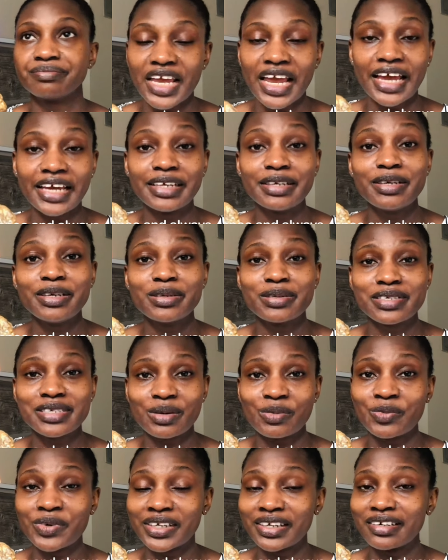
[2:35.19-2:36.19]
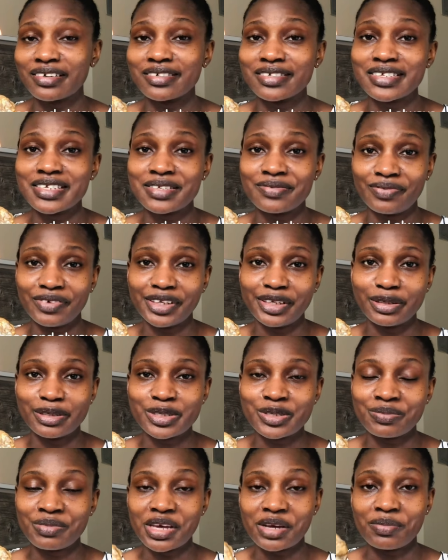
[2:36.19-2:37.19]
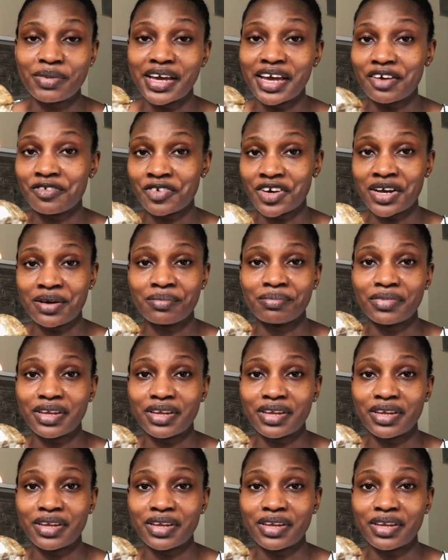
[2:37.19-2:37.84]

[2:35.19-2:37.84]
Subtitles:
I did use someone else's video to make my African